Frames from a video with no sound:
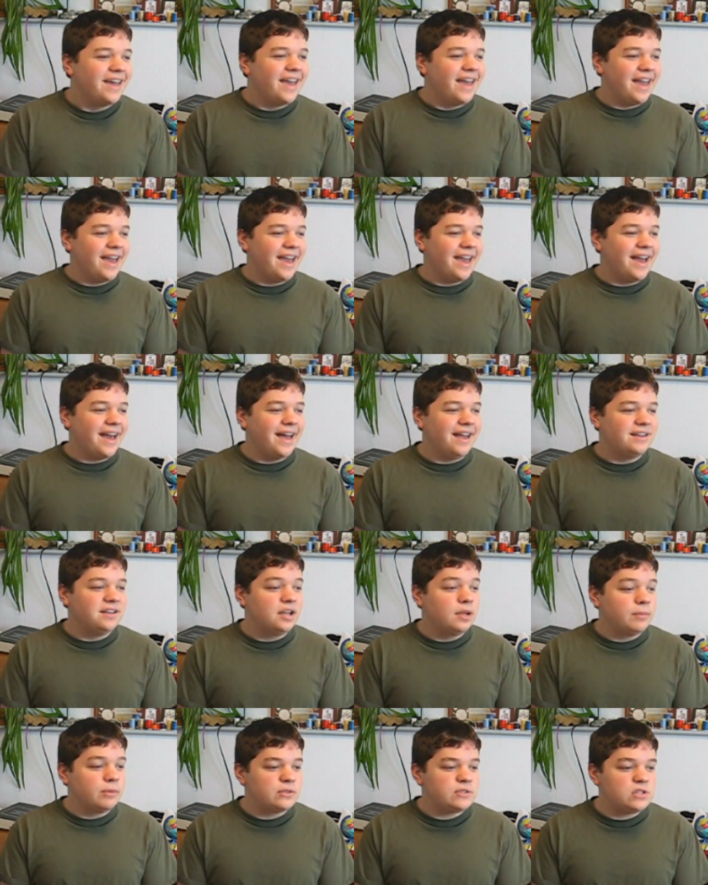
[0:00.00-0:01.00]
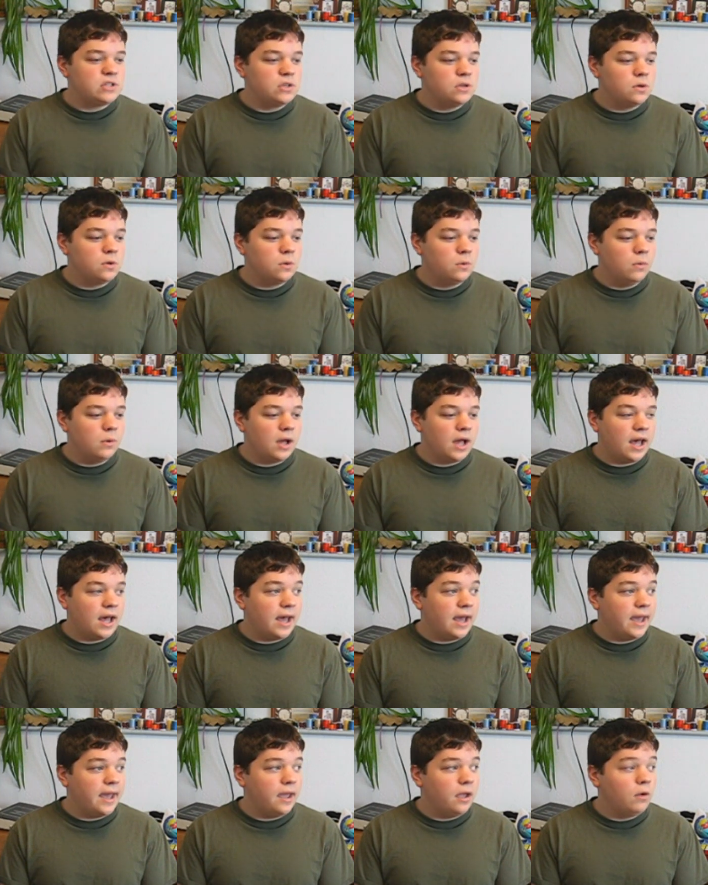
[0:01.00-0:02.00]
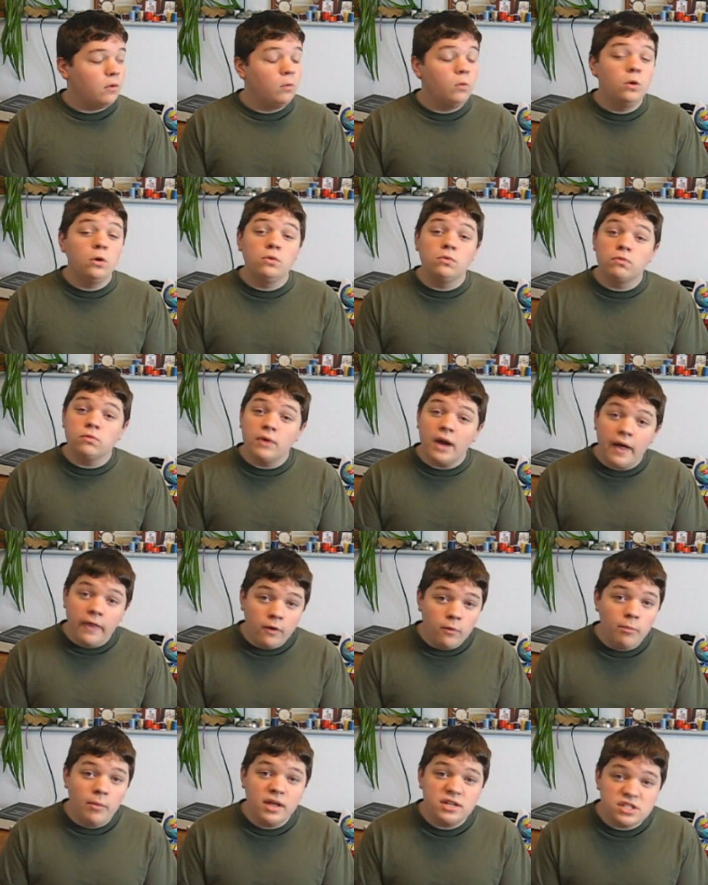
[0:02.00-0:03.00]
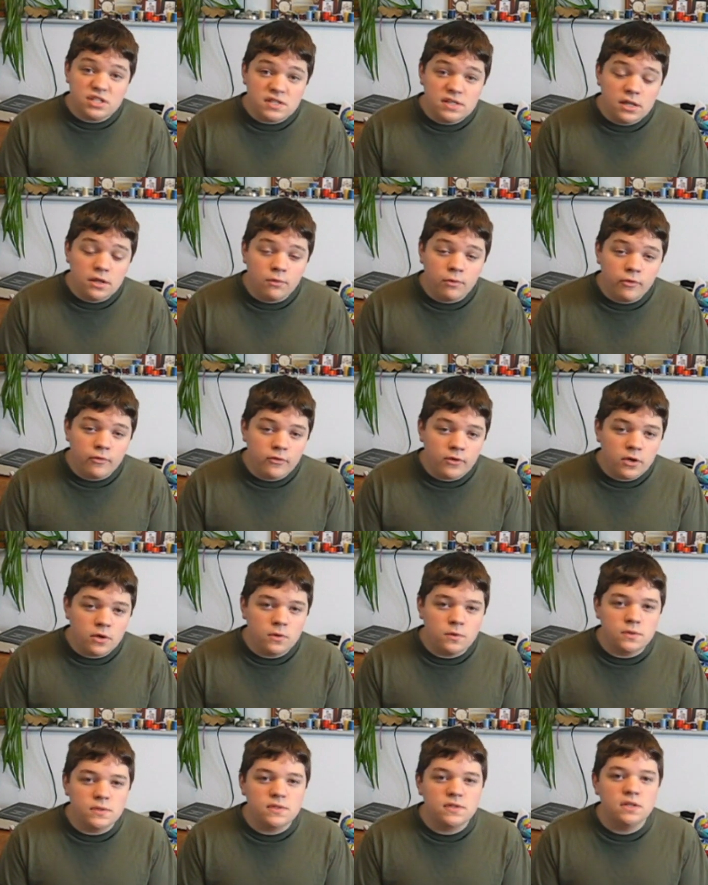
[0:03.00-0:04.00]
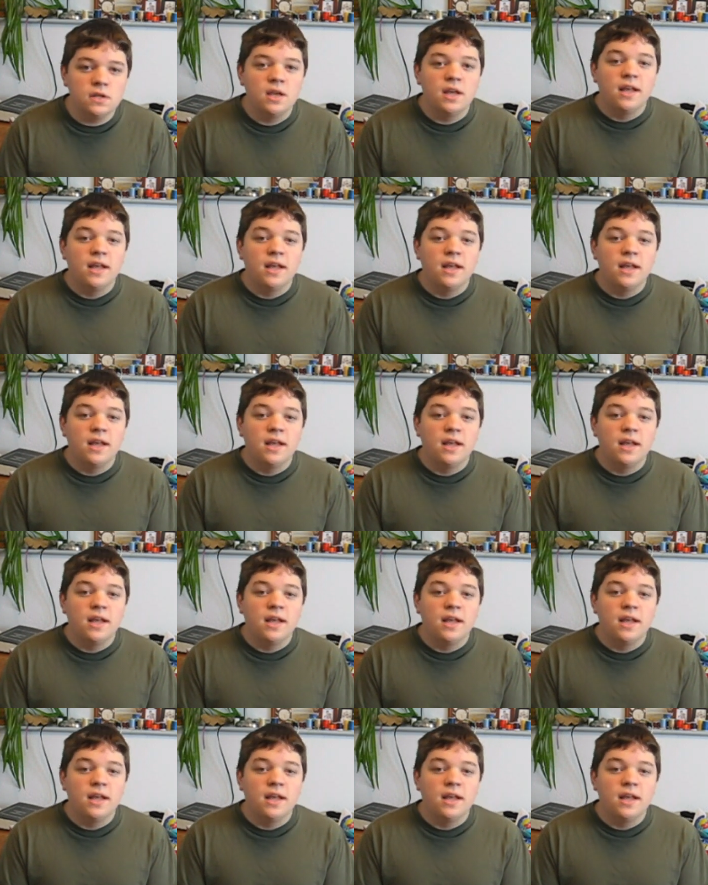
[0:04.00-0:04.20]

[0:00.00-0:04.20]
And number two, I would rather much see the reviews.